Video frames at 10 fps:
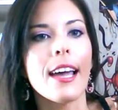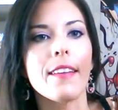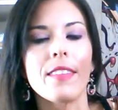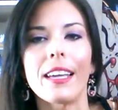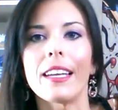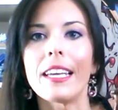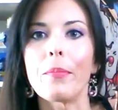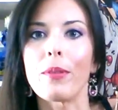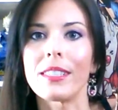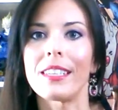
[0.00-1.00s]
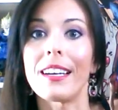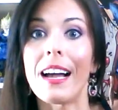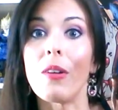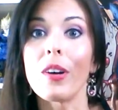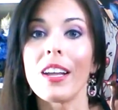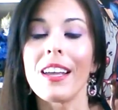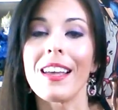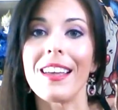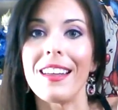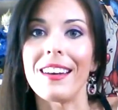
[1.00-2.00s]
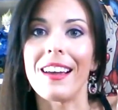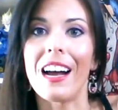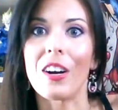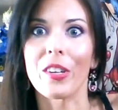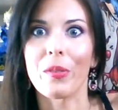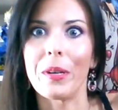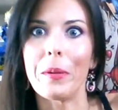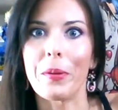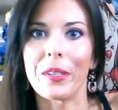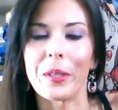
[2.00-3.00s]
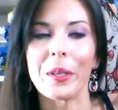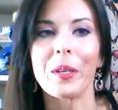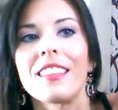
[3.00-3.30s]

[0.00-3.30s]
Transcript: and then he printed it out in our 3D printer.